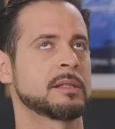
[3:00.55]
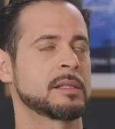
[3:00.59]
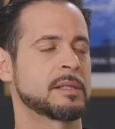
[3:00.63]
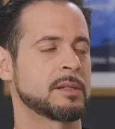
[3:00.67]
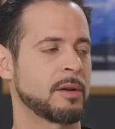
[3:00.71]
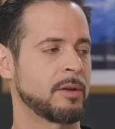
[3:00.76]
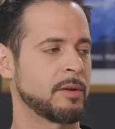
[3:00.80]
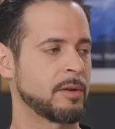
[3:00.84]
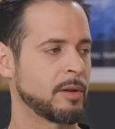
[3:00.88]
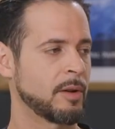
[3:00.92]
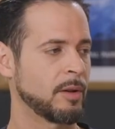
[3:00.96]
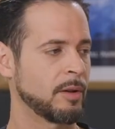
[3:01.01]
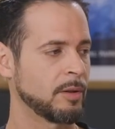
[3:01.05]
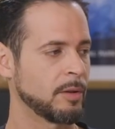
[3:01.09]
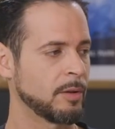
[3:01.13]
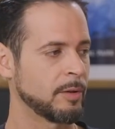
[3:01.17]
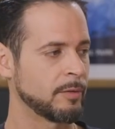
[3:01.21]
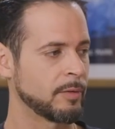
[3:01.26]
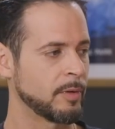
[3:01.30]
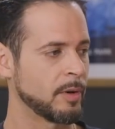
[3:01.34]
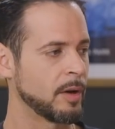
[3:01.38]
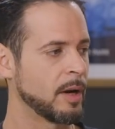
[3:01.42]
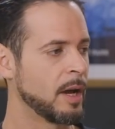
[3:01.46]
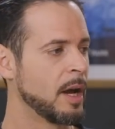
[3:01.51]
to start all
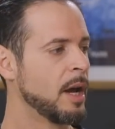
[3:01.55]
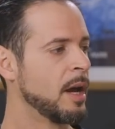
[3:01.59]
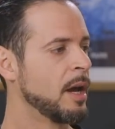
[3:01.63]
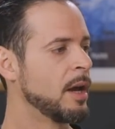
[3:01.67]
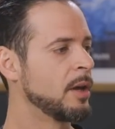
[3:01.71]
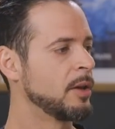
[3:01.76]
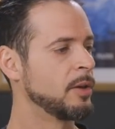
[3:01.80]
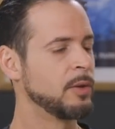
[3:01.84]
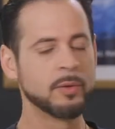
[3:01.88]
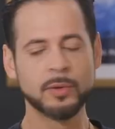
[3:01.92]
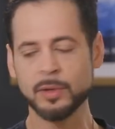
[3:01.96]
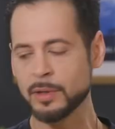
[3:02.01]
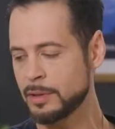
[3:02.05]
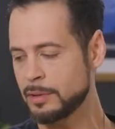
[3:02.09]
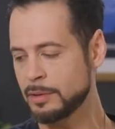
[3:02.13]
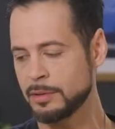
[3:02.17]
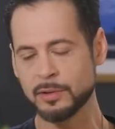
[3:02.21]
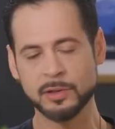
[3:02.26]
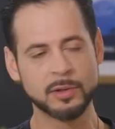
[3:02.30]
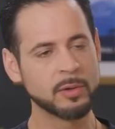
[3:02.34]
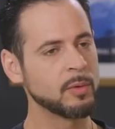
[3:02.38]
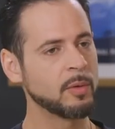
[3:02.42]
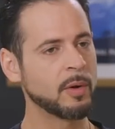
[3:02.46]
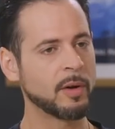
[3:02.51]
over. You
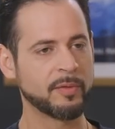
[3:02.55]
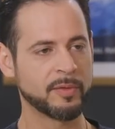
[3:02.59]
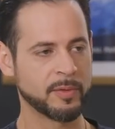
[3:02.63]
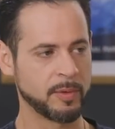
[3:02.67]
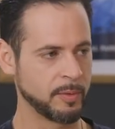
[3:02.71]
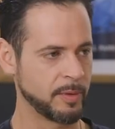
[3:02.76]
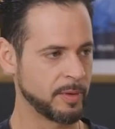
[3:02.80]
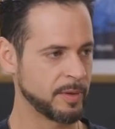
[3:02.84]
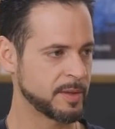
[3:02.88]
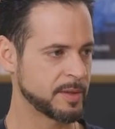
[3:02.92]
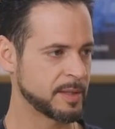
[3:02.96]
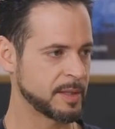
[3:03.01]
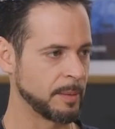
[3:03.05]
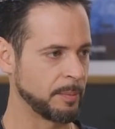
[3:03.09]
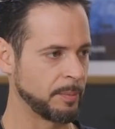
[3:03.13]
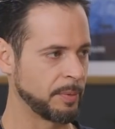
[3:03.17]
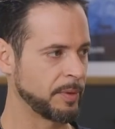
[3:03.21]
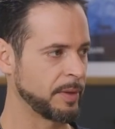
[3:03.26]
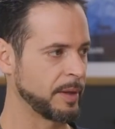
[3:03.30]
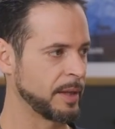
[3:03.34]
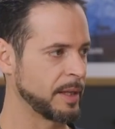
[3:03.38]
could do a few simple